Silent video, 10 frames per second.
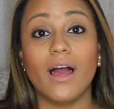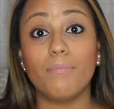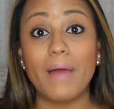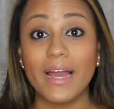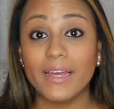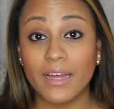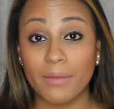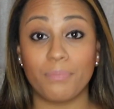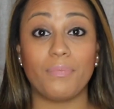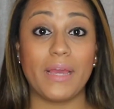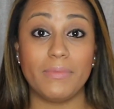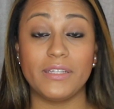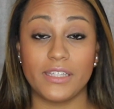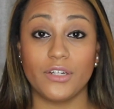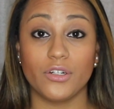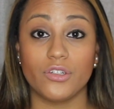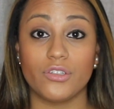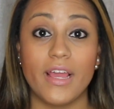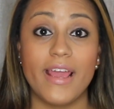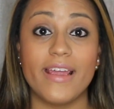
backup babysitters